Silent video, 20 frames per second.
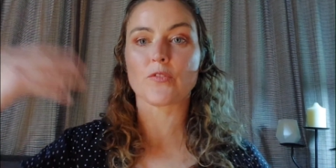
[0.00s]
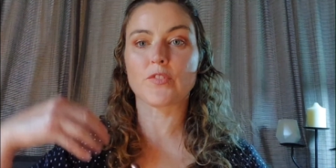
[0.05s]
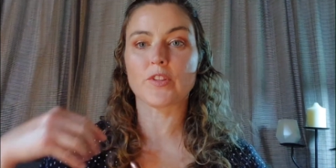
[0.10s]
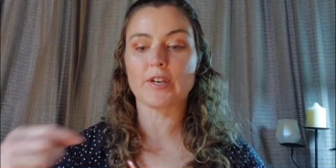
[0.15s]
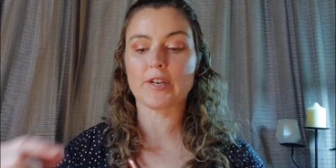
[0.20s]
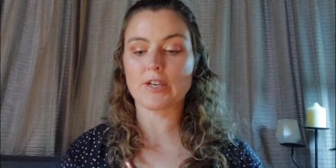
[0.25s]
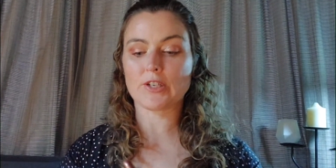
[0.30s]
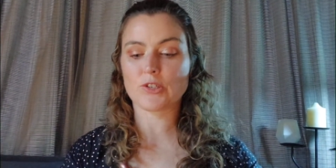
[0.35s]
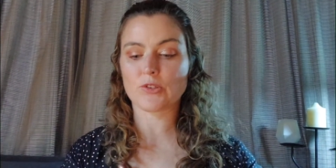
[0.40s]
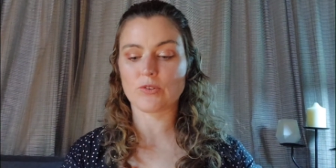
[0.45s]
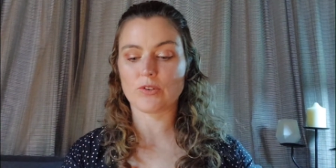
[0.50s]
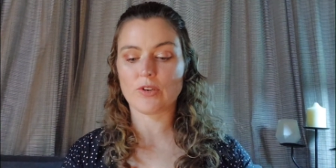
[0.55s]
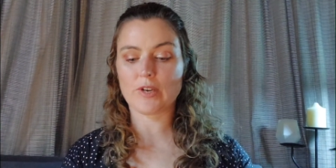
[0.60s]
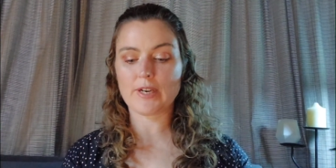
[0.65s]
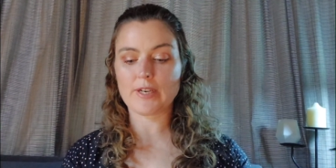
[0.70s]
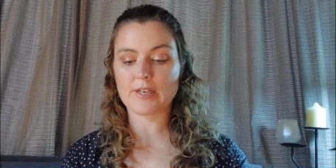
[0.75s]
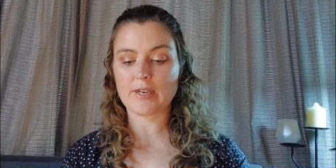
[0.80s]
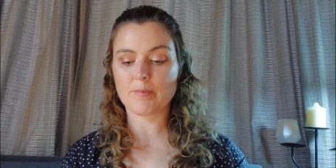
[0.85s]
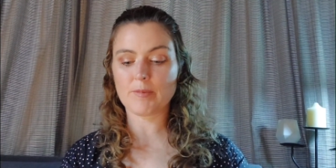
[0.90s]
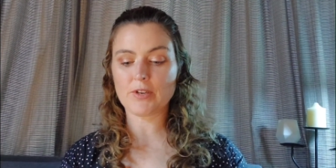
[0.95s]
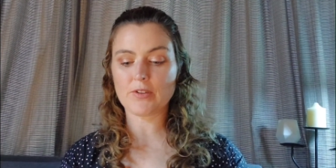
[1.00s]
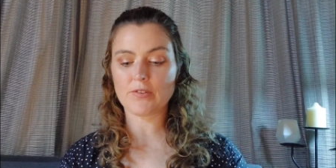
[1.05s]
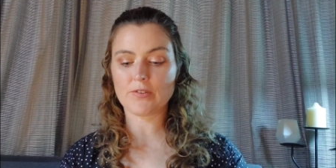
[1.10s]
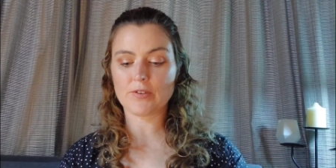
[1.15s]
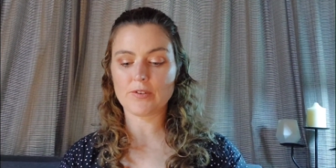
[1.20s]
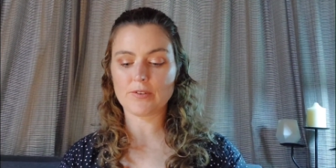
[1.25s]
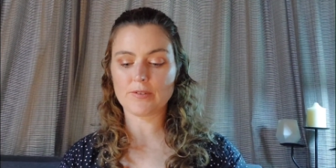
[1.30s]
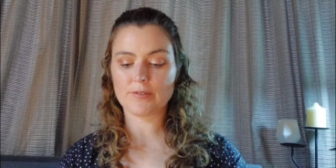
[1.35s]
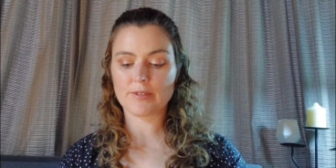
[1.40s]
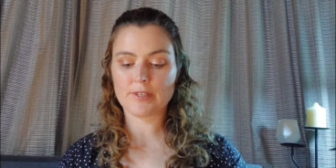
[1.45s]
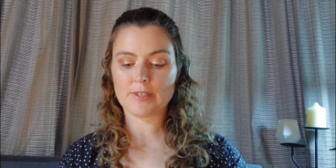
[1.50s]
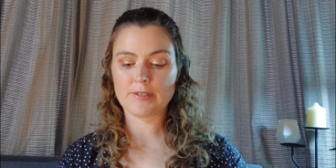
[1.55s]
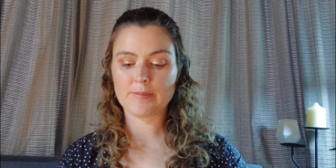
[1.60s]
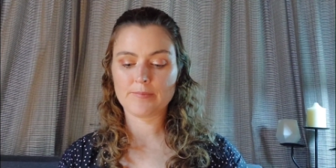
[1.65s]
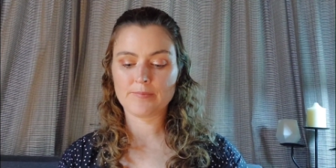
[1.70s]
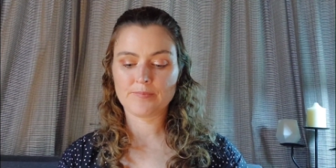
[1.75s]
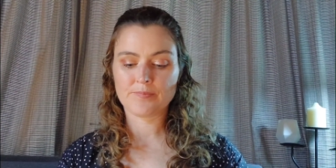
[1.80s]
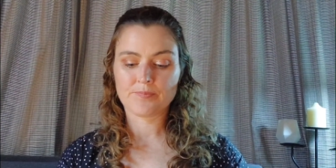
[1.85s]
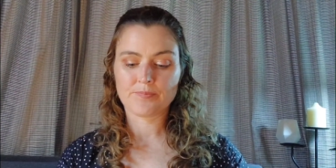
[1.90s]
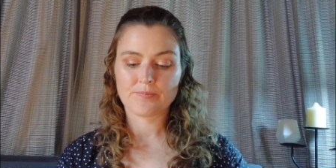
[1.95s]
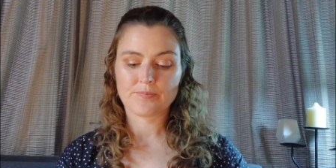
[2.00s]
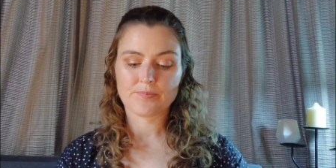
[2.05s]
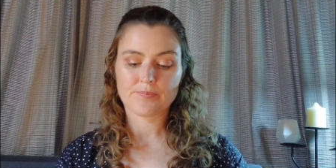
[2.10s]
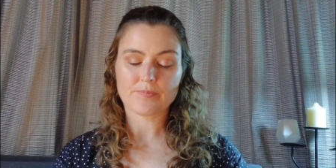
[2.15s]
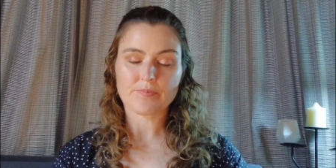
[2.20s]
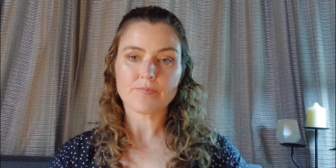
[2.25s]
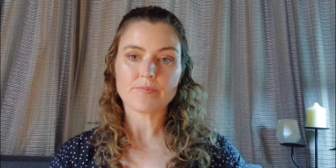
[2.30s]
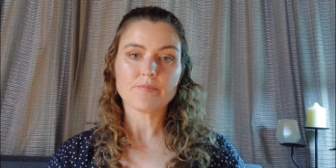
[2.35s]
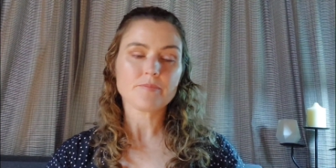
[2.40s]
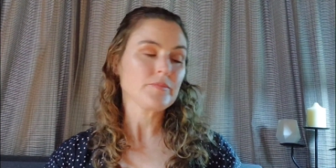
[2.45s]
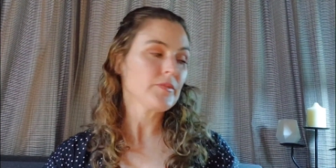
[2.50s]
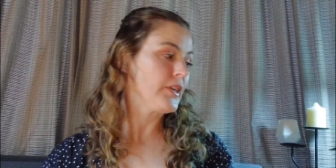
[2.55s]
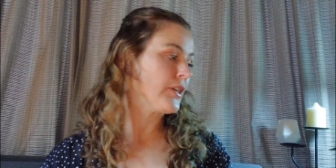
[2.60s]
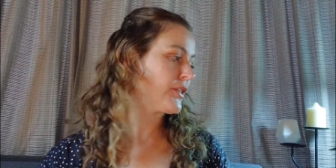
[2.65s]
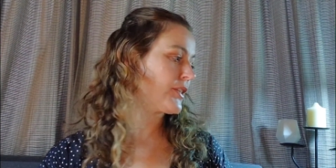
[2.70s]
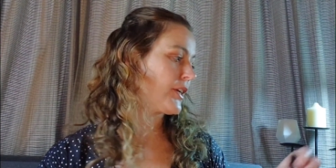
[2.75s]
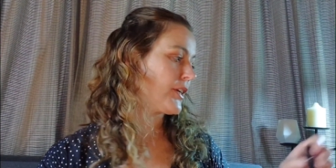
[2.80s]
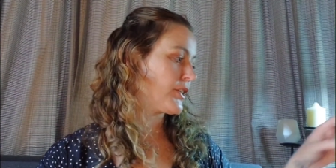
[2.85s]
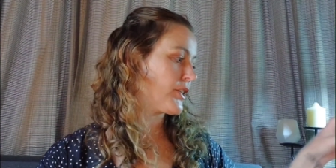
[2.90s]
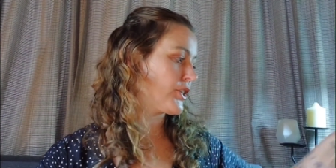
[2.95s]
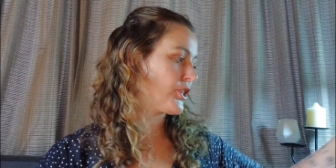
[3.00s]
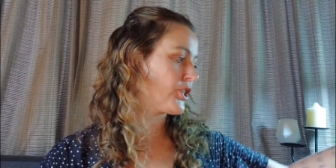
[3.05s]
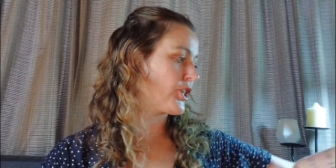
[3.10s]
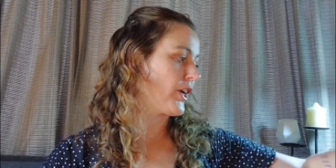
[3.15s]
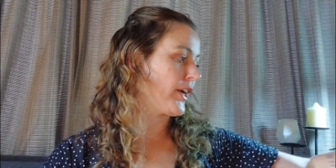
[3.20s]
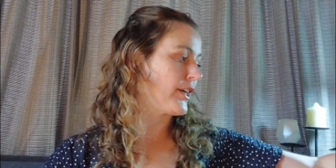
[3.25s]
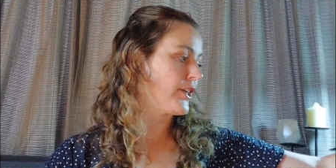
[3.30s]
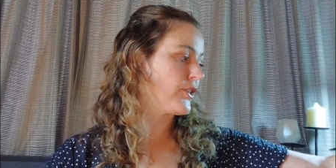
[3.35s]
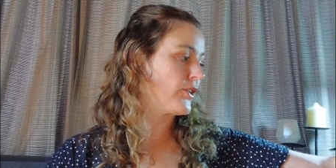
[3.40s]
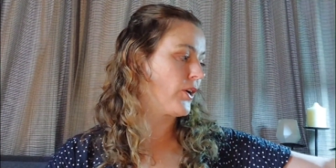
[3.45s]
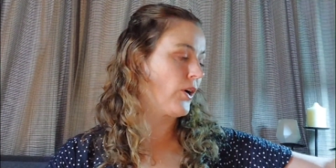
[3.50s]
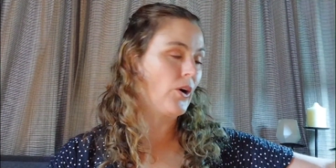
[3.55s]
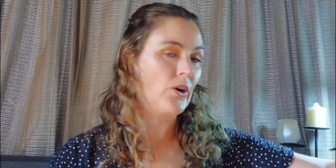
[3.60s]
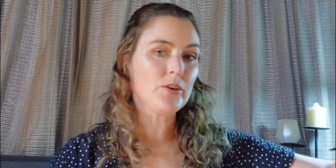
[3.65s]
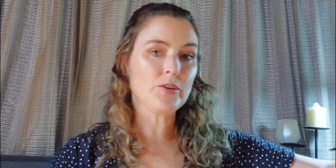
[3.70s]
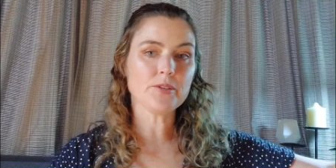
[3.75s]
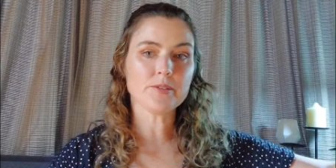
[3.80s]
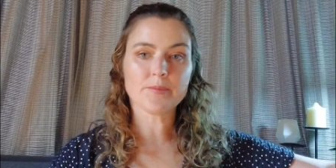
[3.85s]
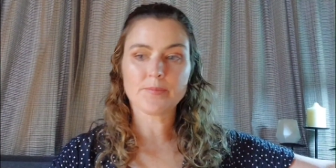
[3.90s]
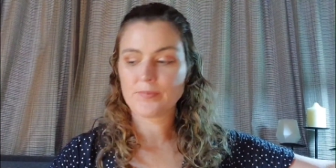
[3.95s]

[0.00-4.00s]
of the natural light coming through. So that's the shade O.